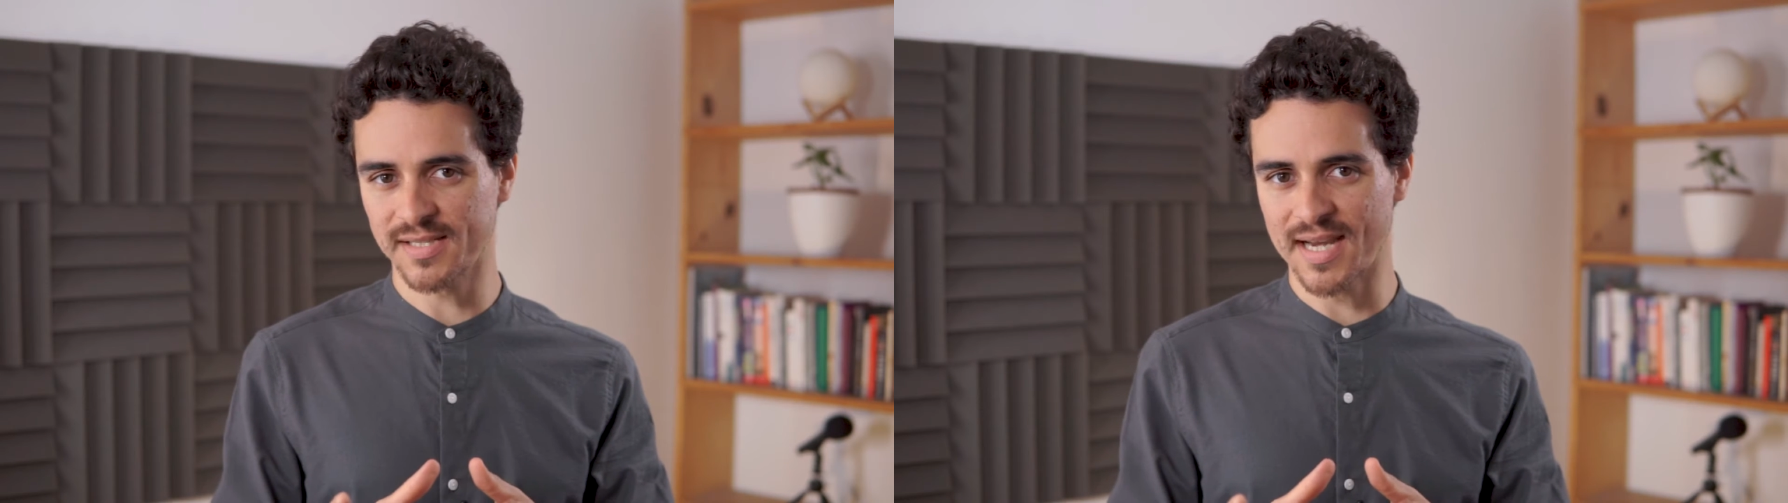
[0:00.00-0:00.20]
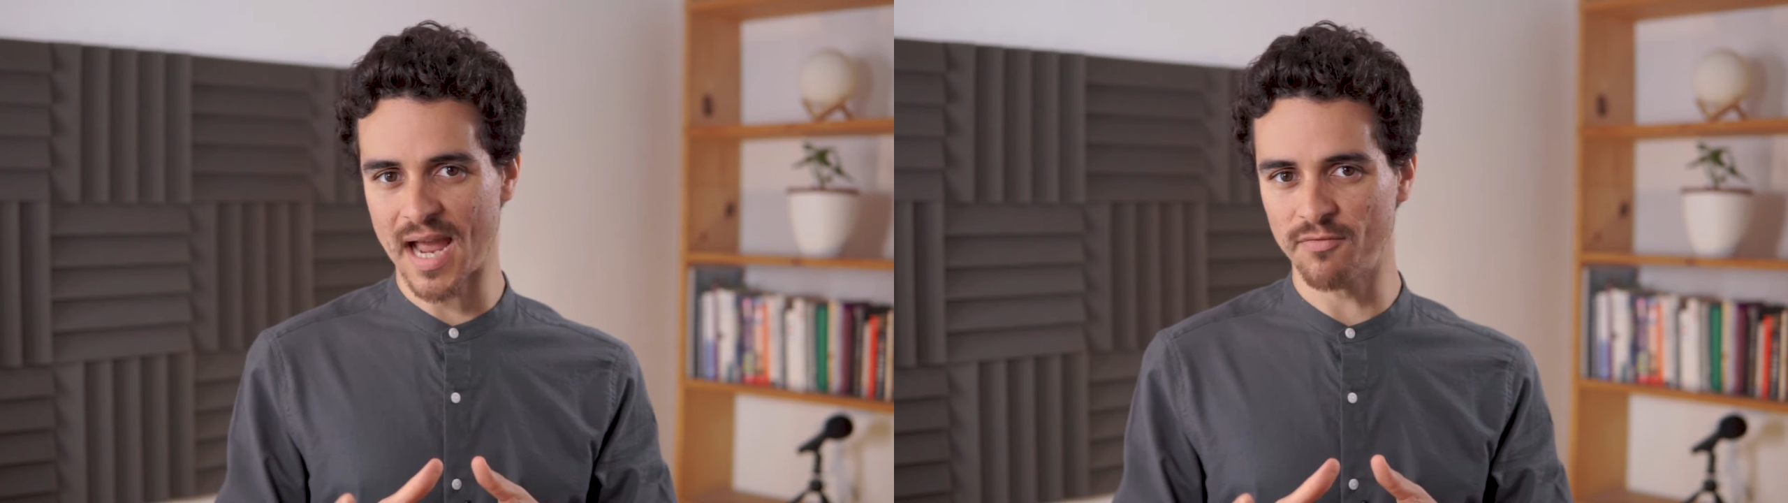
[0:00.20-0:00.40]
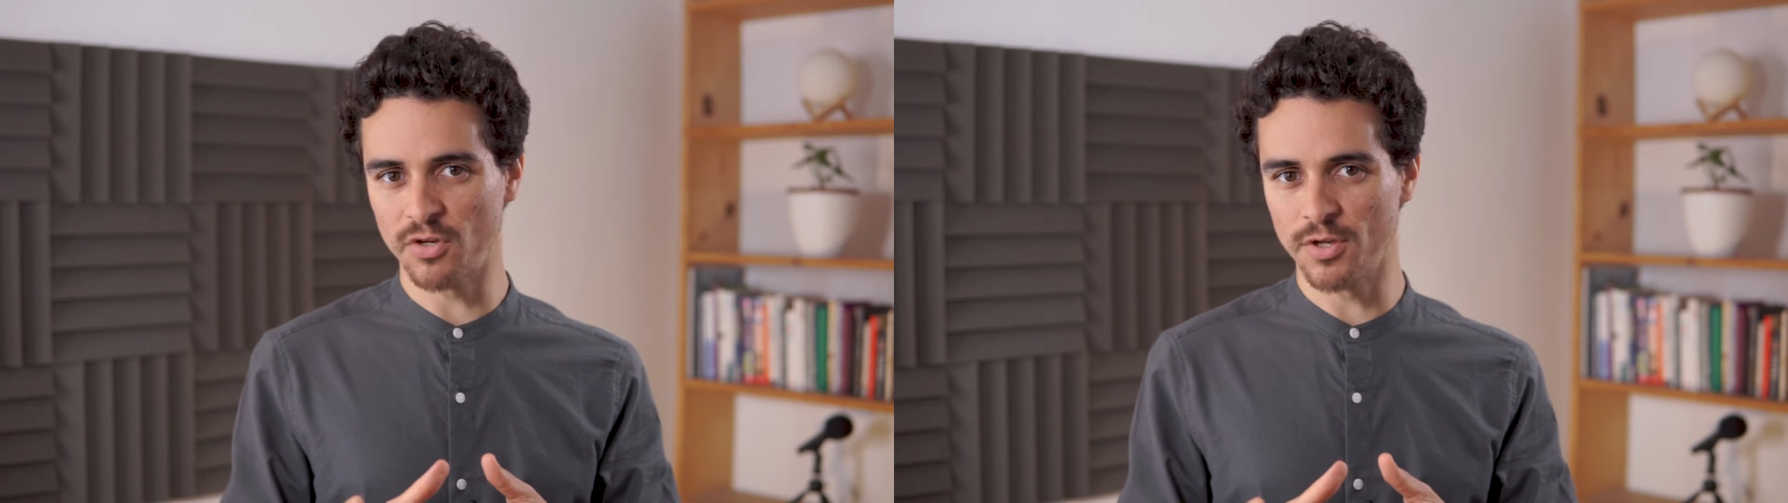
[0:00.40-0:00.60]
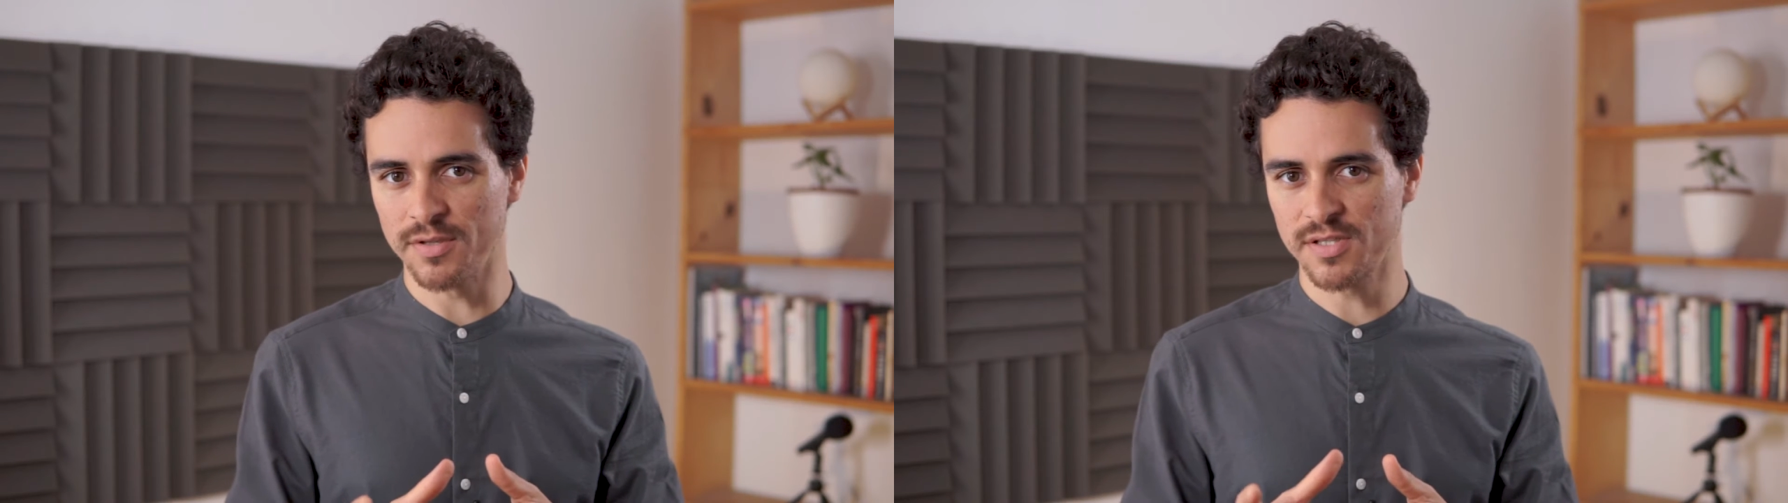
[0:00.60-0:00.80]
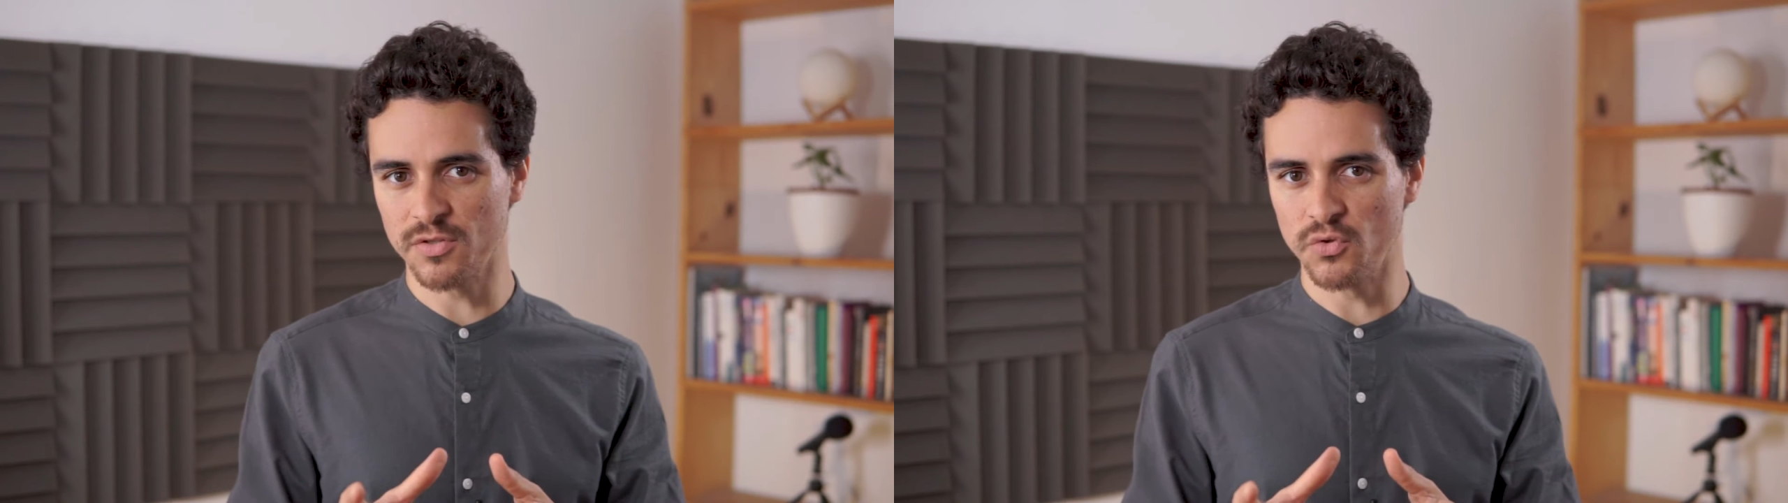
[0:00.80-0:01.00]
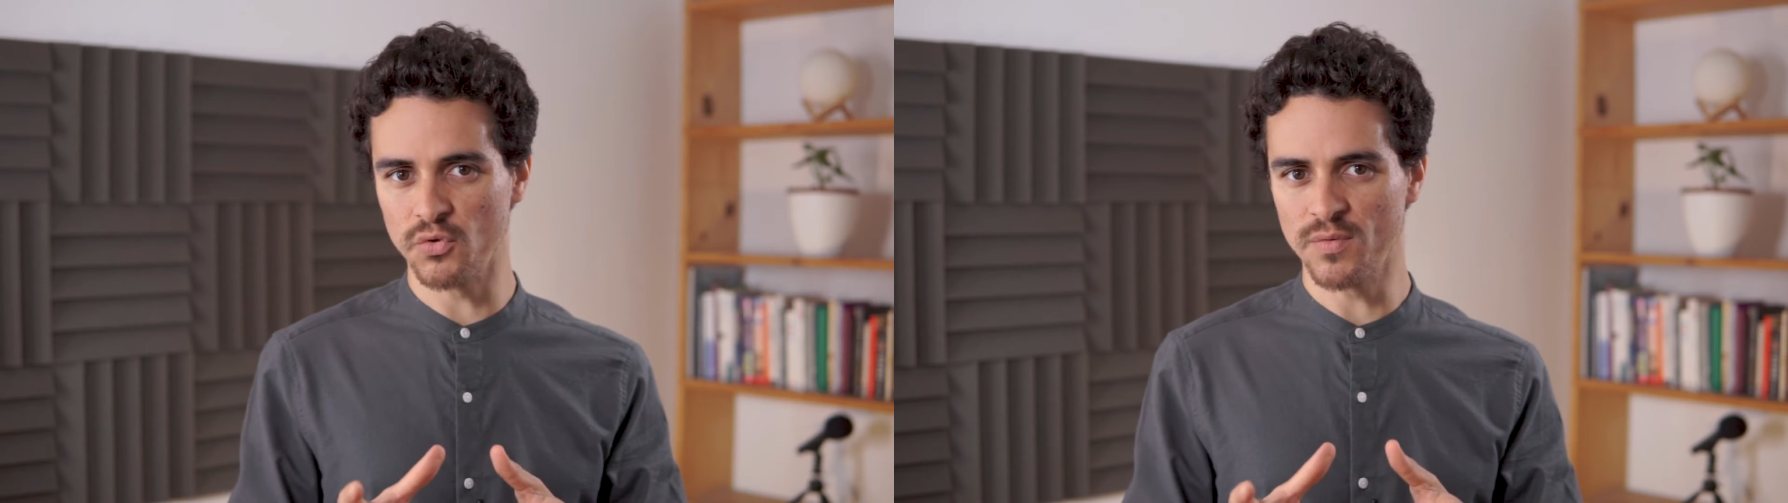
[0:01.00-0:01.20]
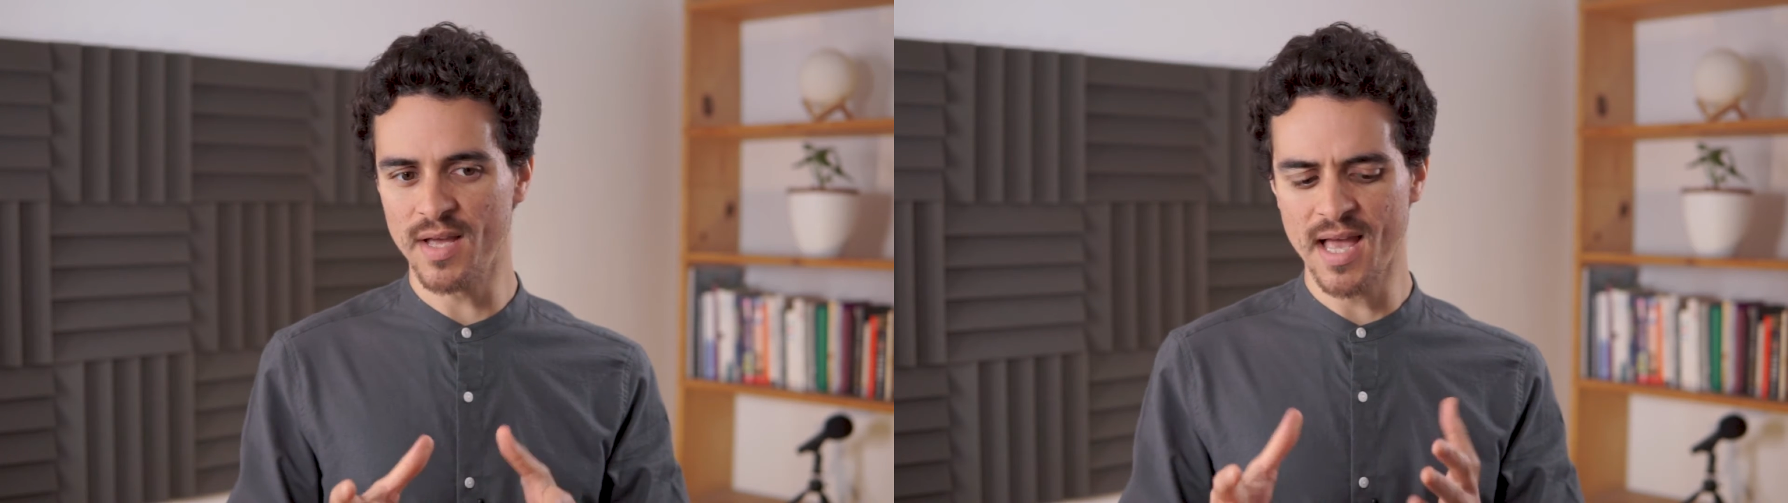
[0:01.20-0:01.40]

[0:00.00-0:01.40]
that I've learned to